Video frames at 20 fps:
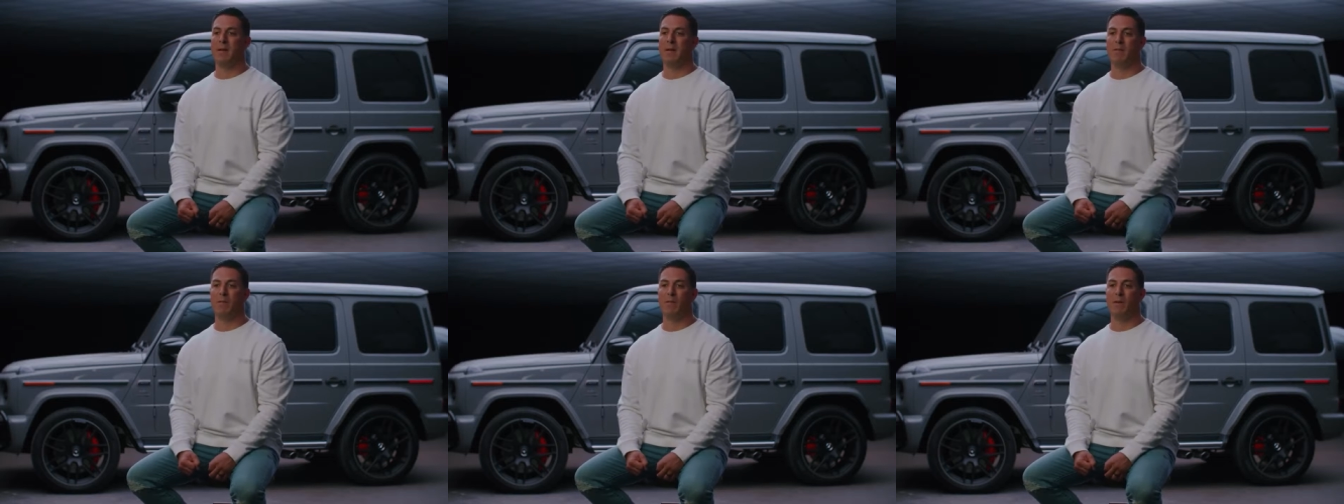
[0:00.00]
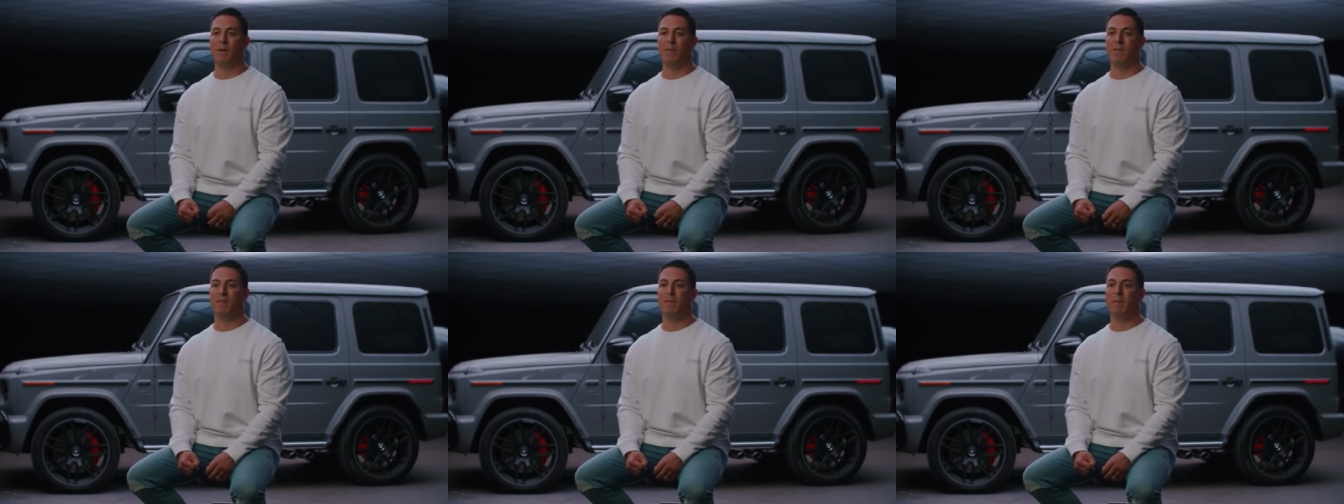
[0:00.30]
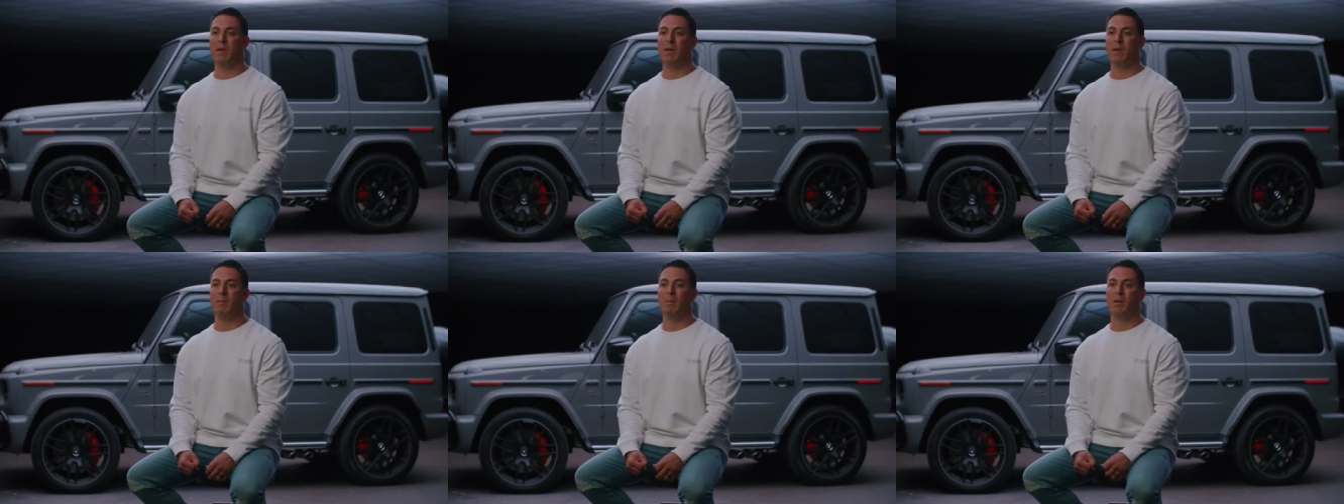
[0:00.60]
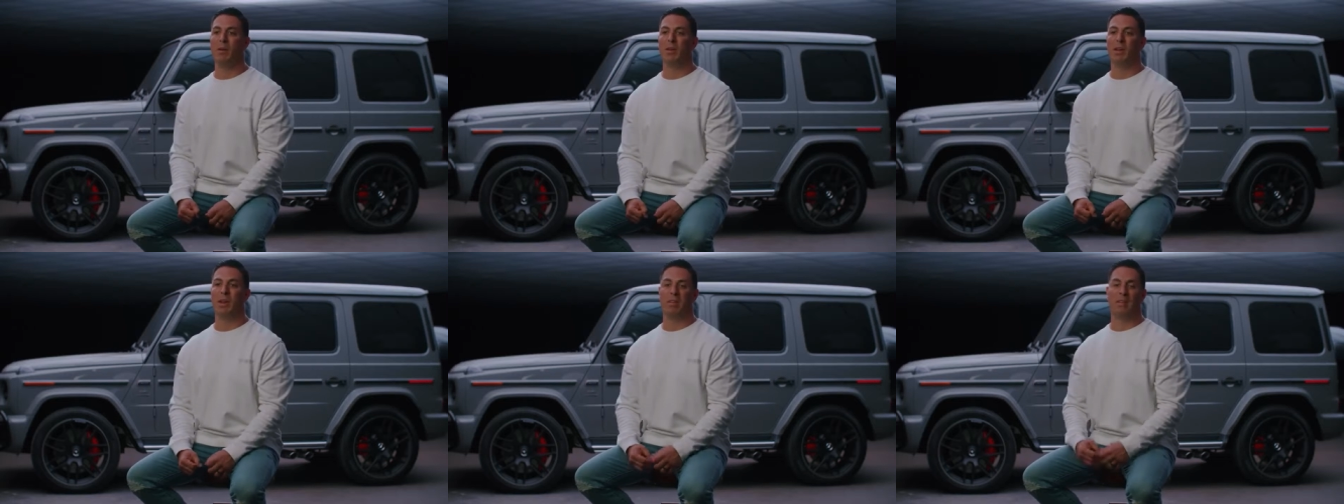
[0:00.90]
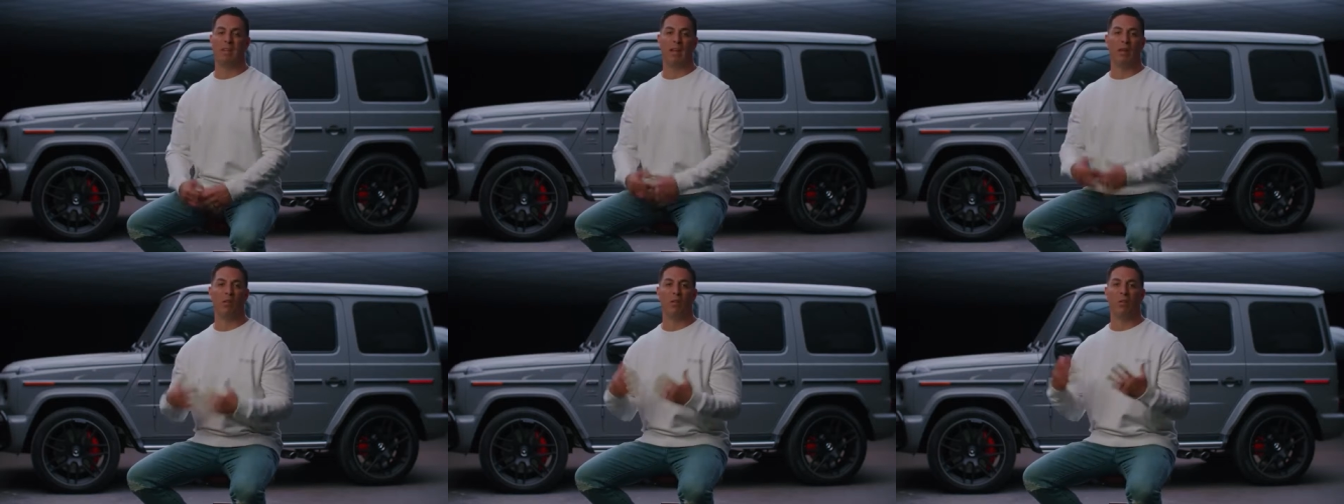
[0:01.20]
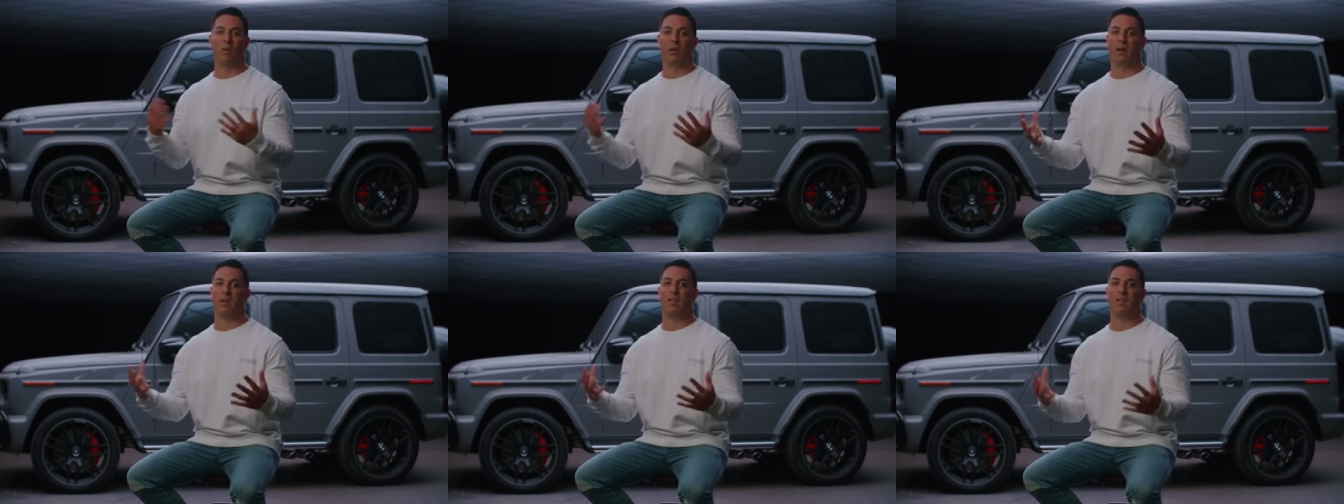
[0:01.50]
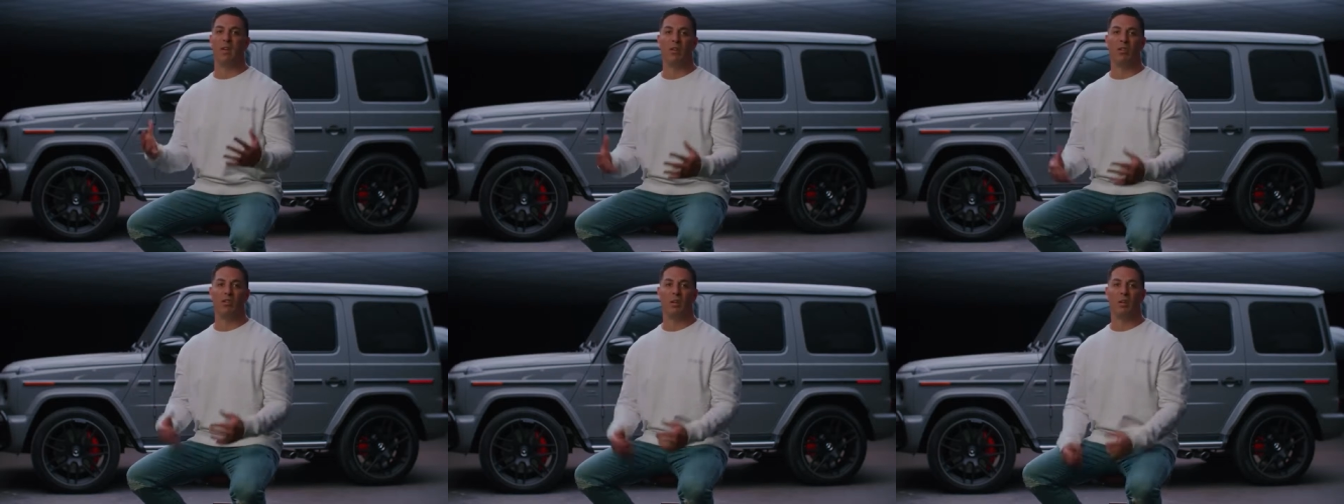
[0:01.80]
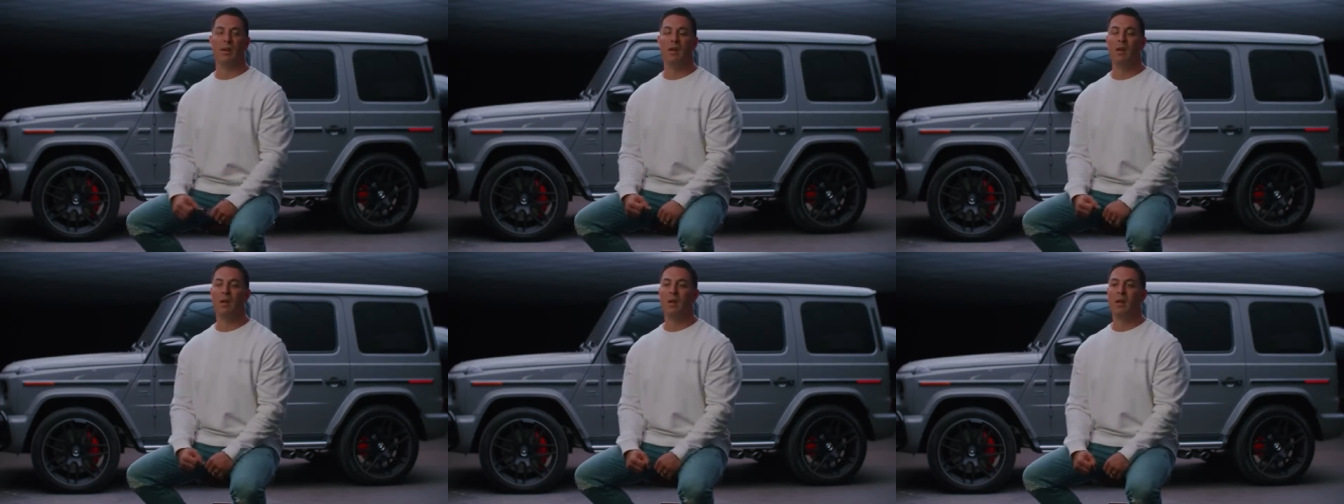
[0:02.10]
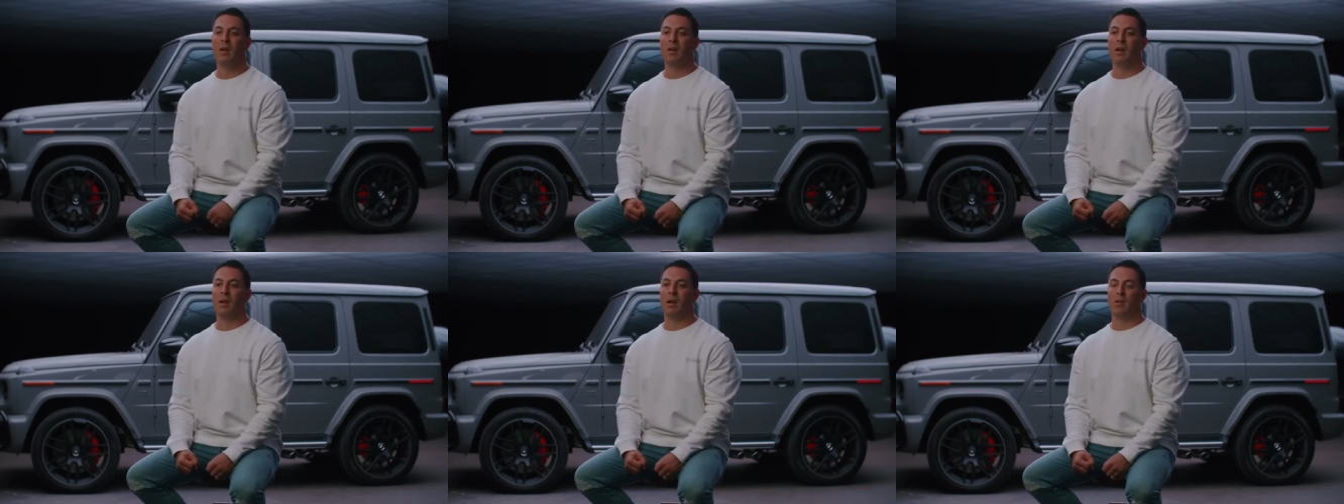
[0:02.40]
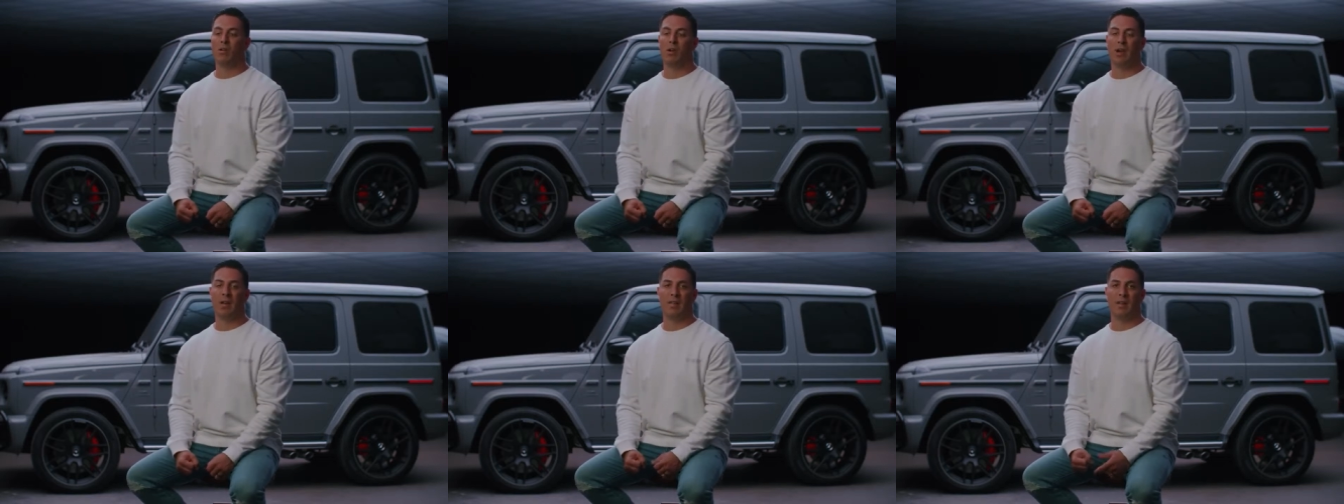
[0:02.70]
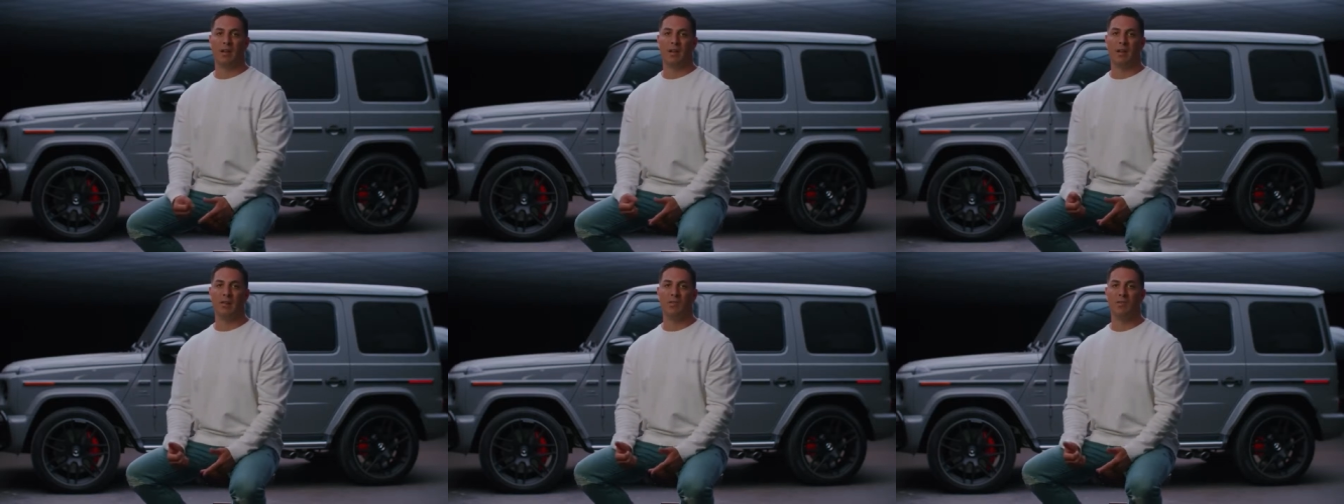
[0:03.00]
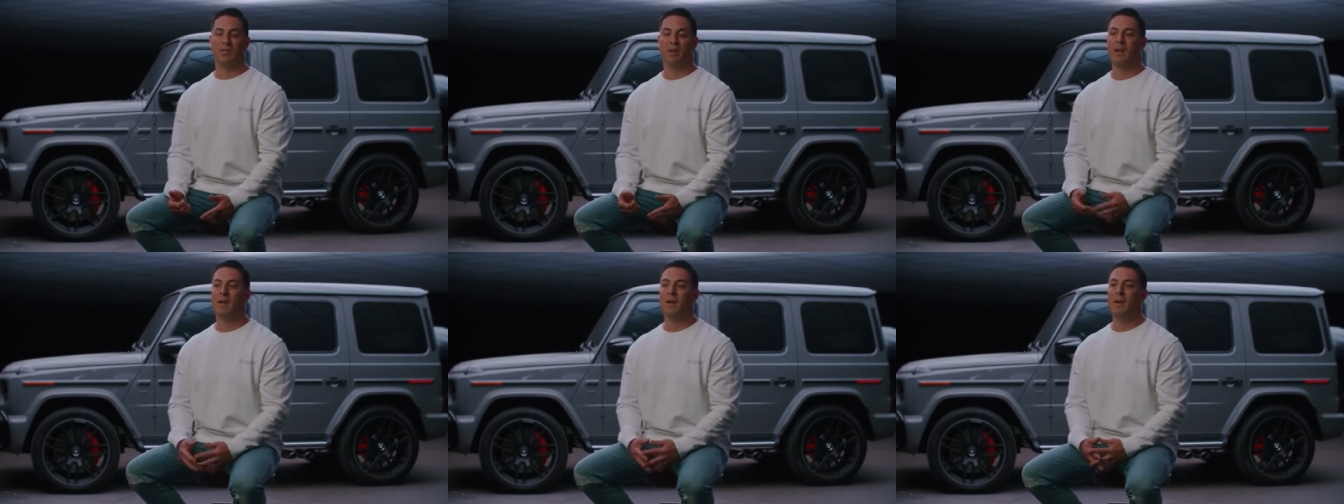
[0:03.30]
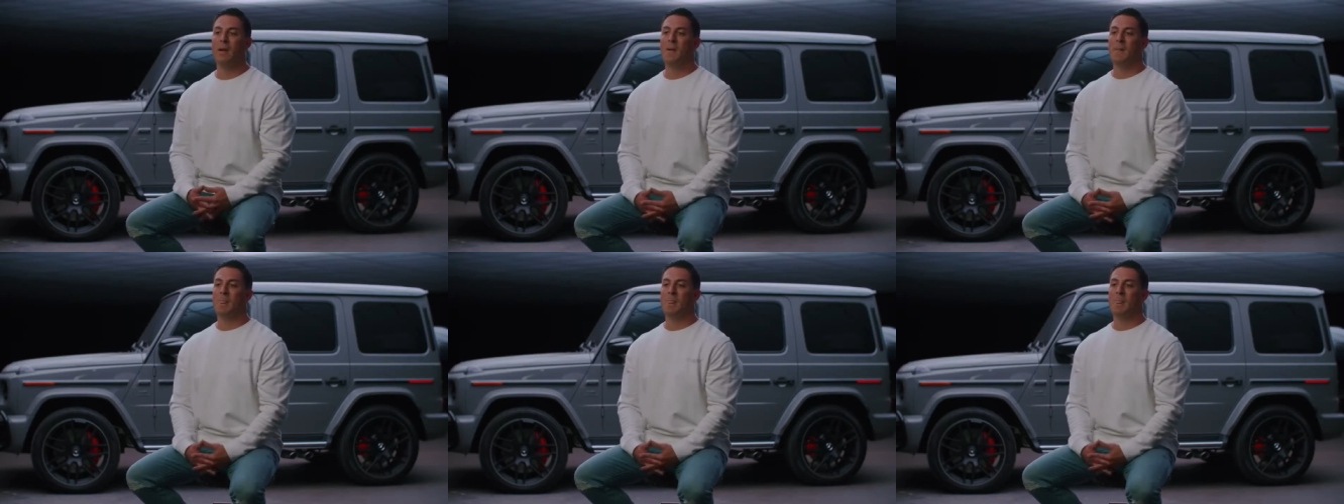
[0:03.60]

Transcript: involved me building a sales organization across the country.